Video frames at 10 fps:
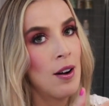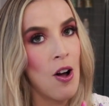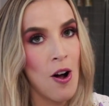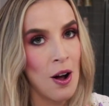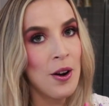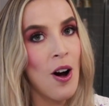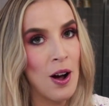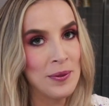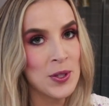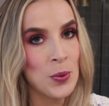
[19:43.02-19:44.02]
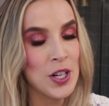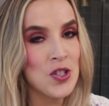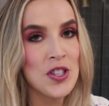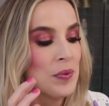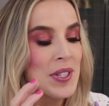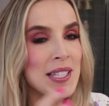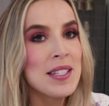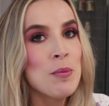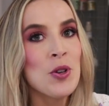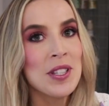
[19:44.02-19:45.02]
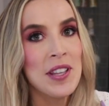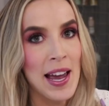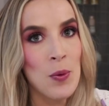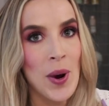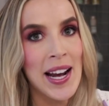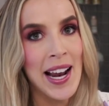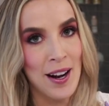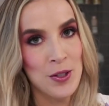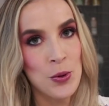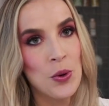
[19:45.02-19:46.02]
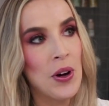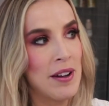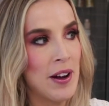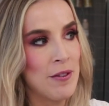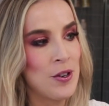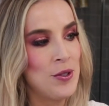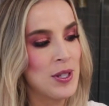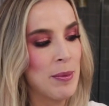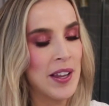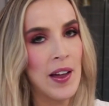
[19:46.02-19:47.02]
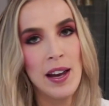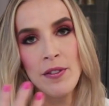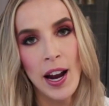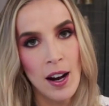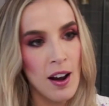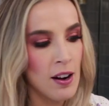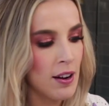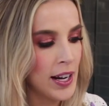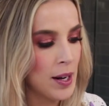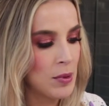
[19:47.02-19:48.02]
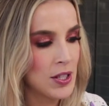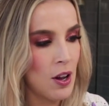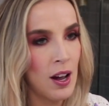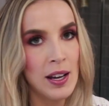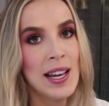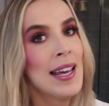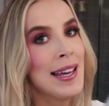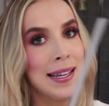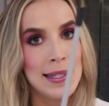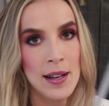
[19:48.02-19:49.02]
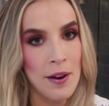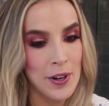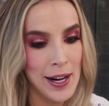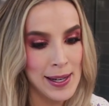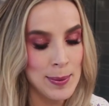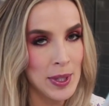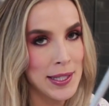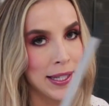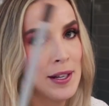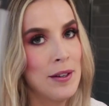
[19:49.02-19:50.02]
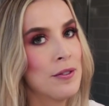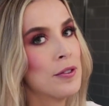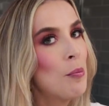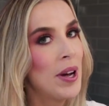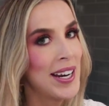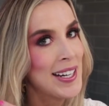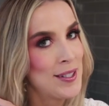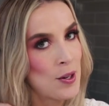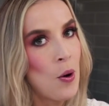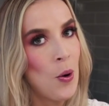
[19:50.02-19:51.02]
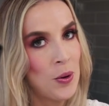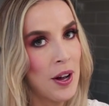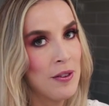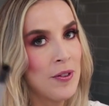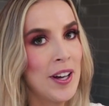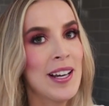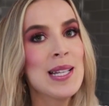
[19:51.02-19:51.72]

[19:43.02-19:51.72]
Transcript: an on-off switch. This is the most lightweight hair tool I've ever used in my life. I got it on Amazon. It's not very expensive, but it is a whole lot of fun,